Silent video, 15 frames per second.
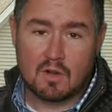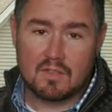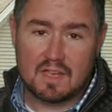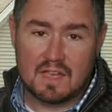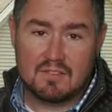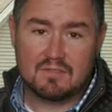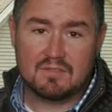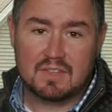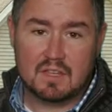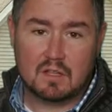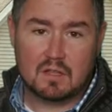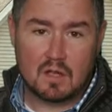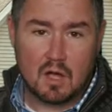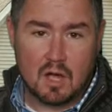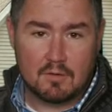they feel
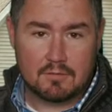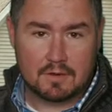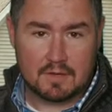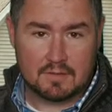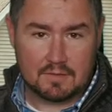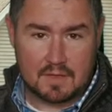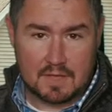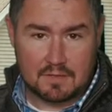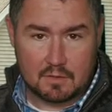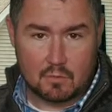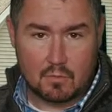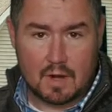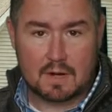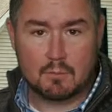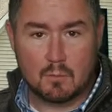confident that the
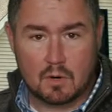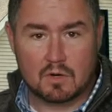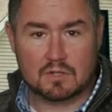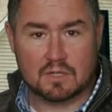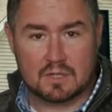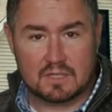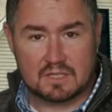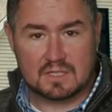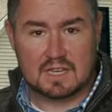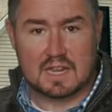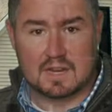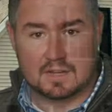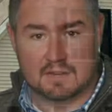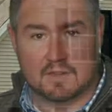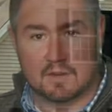right person is
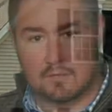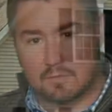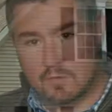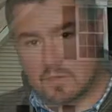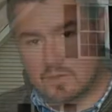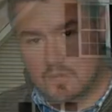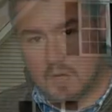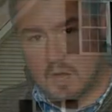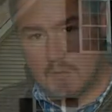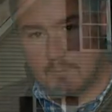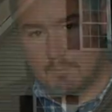standing there for the job.